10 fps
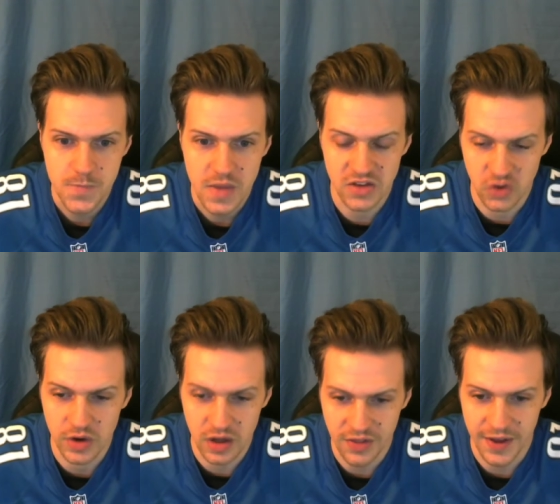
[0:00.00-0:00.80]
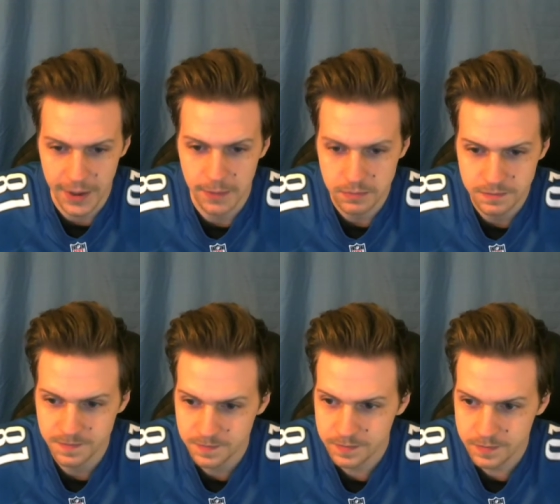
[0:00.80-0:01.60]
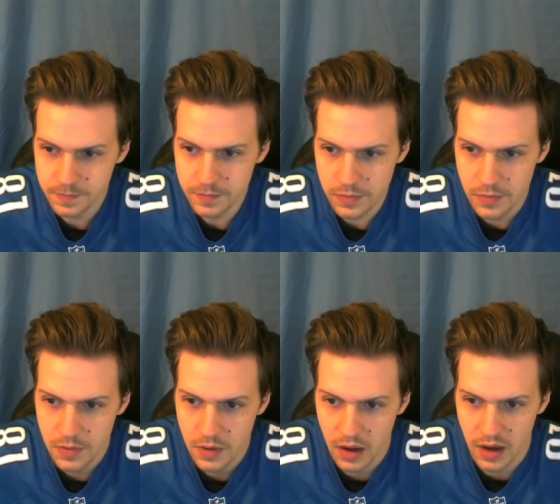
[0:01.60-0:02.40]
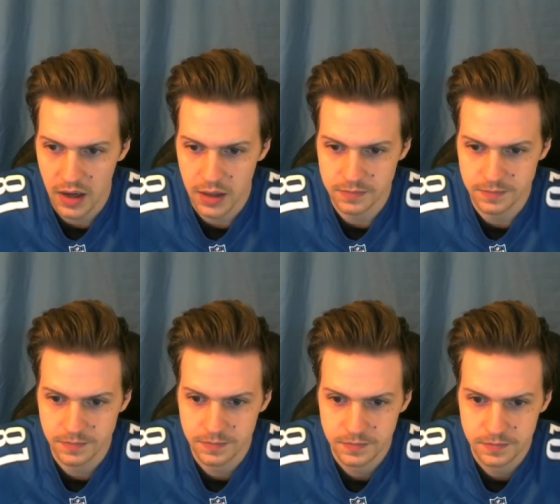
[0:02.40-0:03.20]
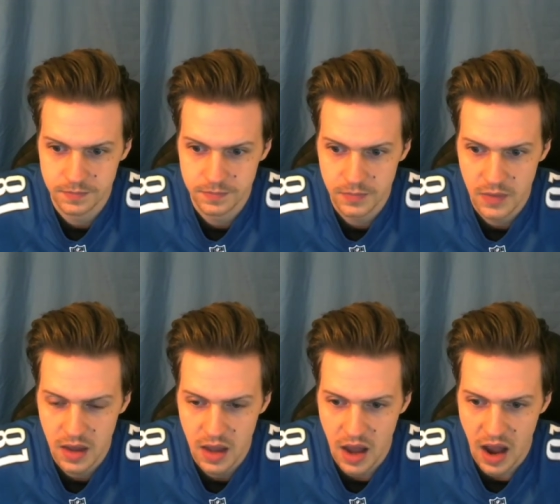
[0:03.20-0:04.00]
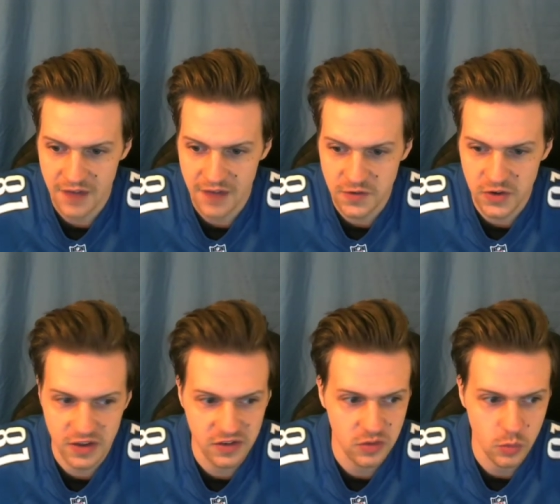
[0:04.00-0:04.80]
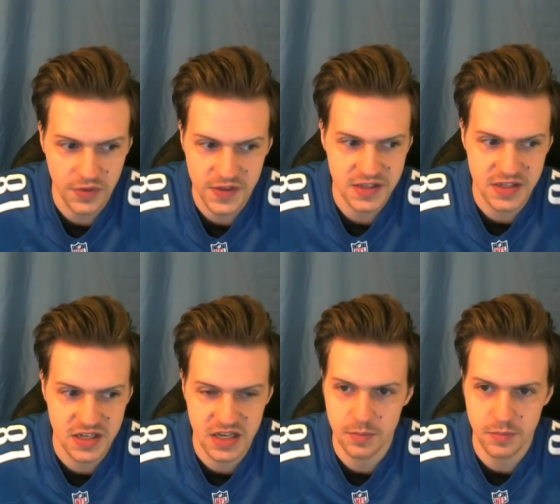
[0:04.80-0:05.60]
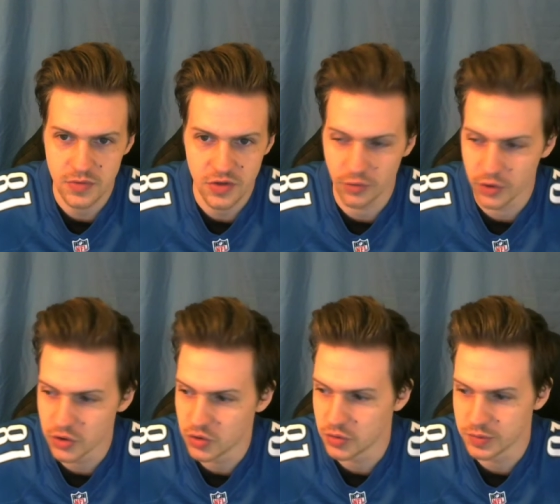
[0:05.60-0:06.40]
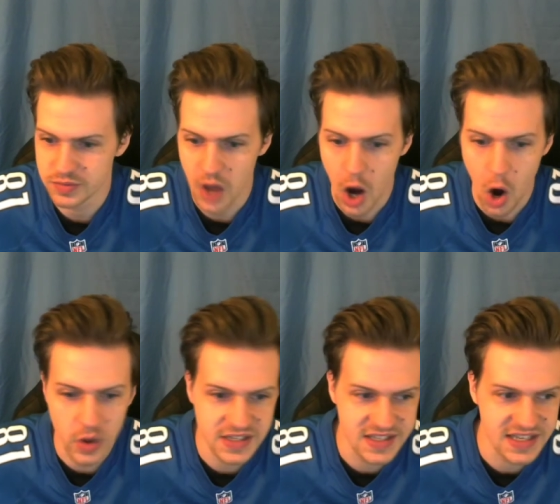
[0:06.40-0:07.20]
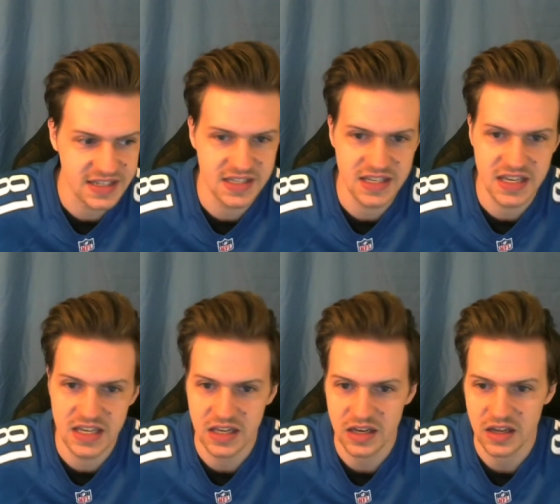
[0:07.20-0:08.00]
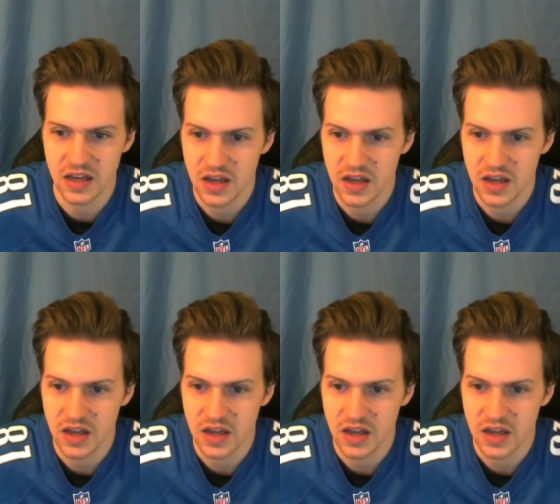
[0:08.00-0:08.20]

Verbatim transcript: It's a real thing. Um I've suffered this with this team through 0 and 16.